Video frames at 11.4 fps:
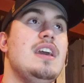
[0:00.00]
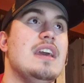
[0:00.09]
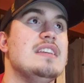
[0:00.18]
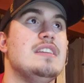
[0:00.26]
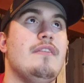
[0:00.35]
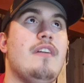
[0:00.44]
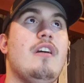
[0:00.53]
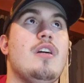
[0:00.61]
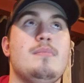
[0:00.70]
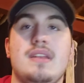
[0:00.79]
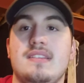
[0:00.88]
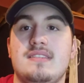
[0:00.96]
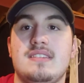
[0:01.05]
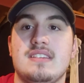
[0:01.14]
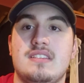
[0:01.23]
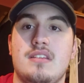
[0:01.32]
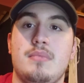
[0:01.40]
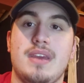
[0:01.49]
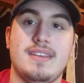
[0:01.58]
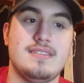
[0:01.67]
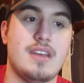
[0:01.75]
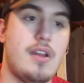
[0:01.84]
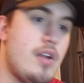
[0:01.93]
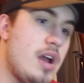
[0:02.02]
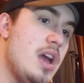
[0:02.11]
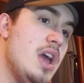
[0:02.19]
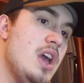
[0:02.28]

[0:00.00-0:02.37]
his development system, etc.